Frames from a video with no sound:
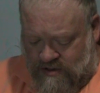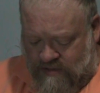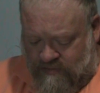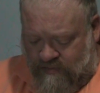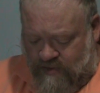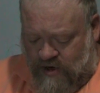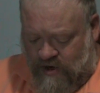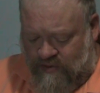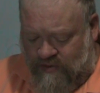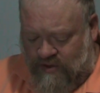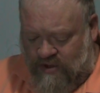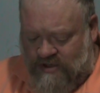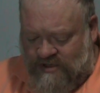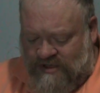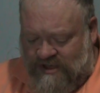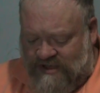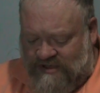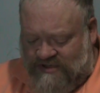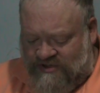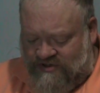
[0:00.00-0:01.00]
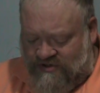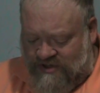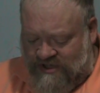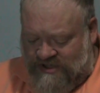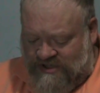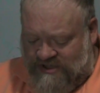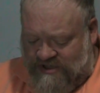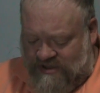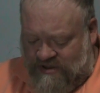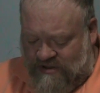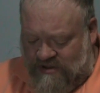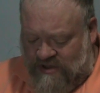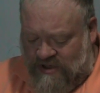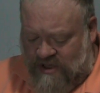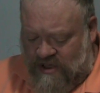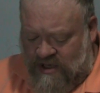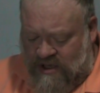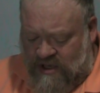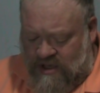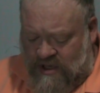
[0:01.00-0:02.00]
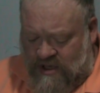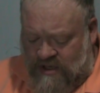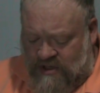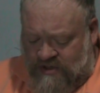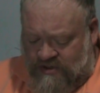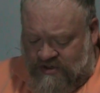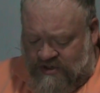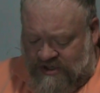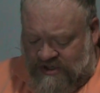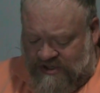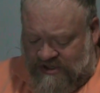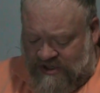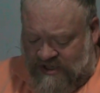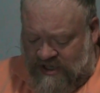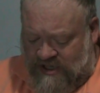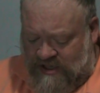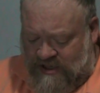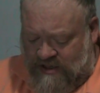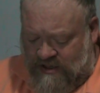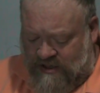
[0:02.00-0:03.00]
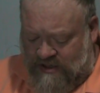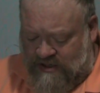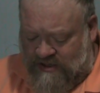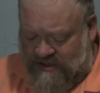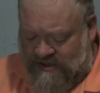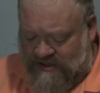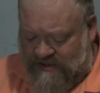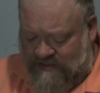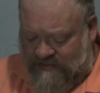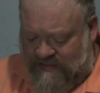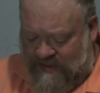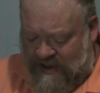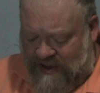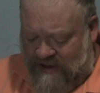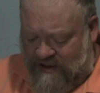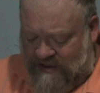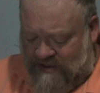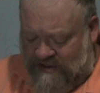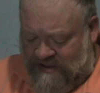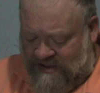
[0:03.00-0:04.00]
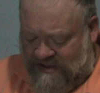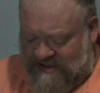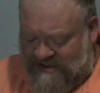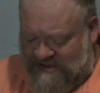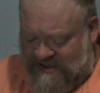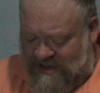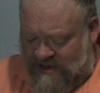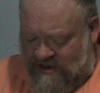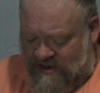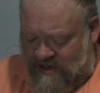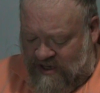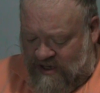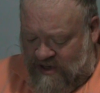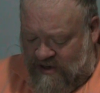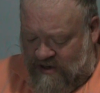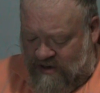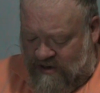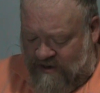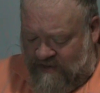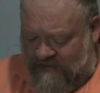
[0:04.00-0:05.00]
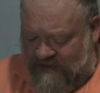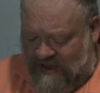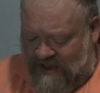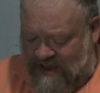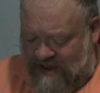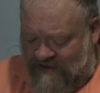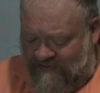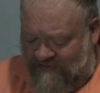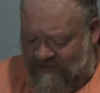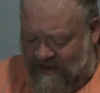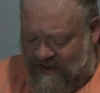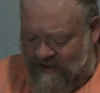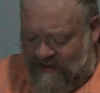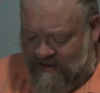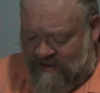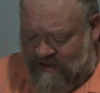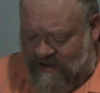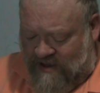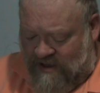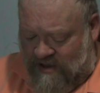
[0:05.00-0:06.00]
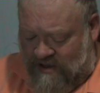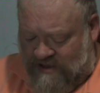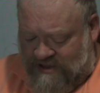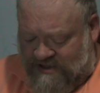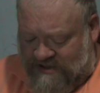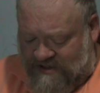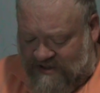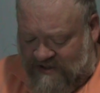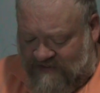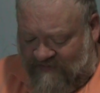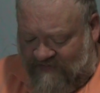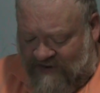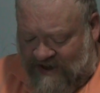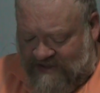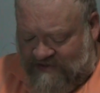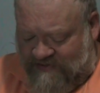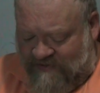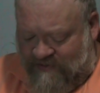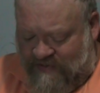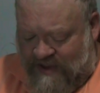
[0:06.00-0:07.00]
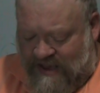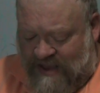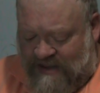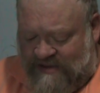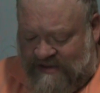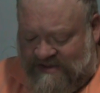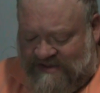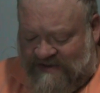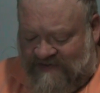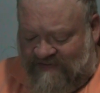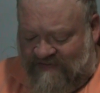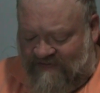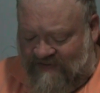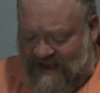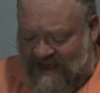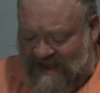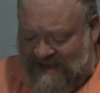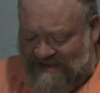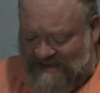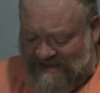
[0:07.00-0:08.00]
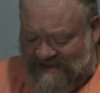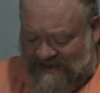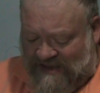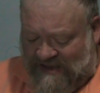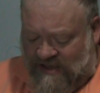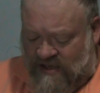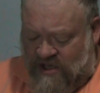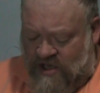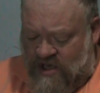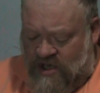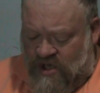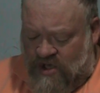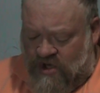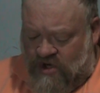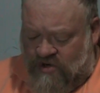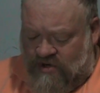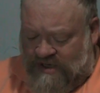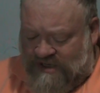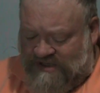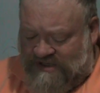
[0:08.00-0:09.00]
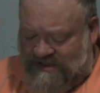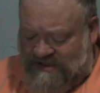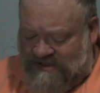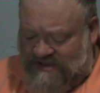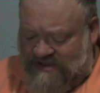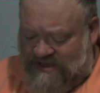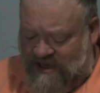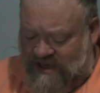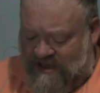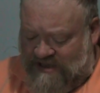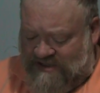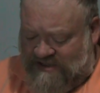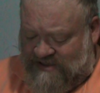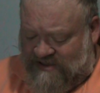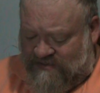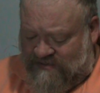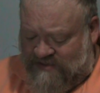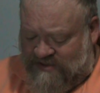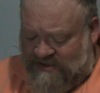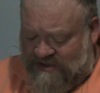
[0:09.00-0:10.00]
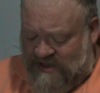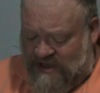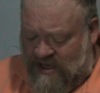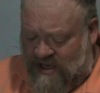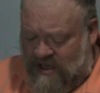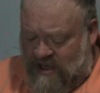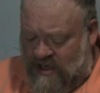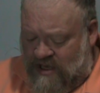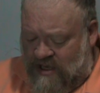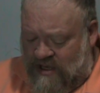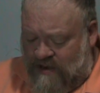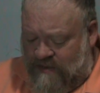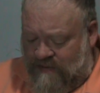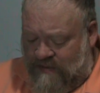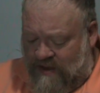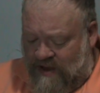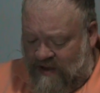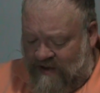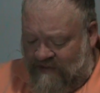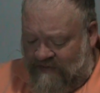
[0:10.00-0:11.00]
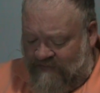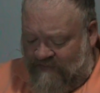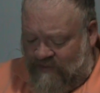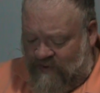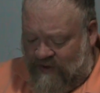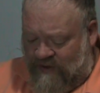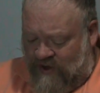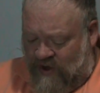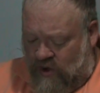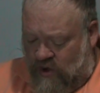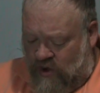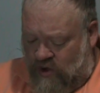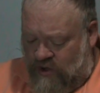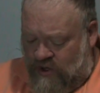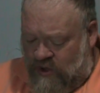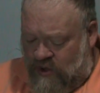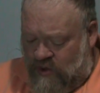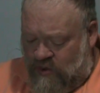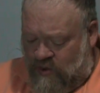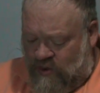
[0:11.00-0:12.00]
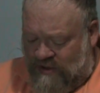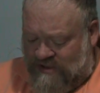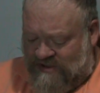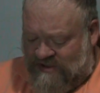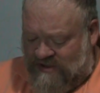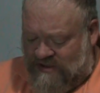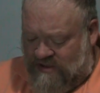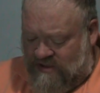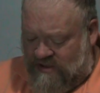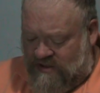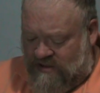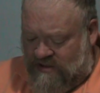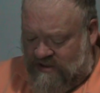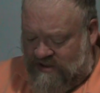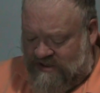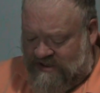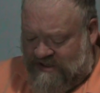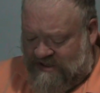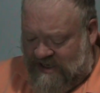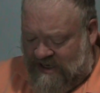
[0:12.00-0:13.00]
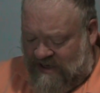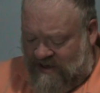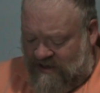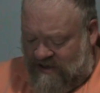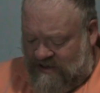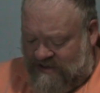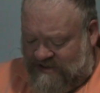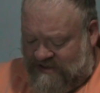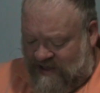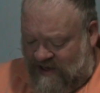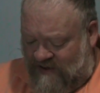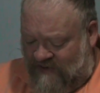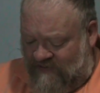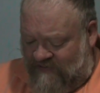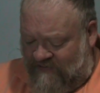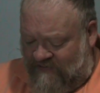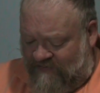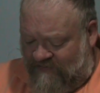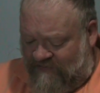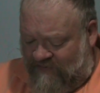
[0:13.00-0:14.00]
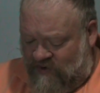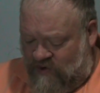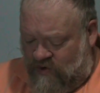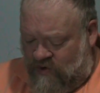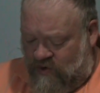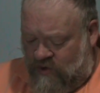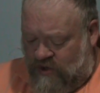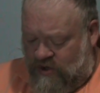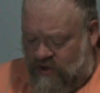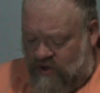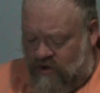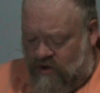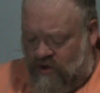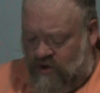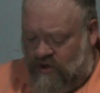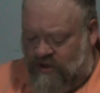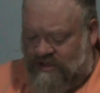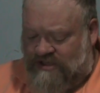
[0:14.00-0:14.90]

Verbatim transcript: purple is traditional, traditionally uh, been the center color of the Advent. The color signifies repentance and fasting. Christians' customs of withholding oneself food or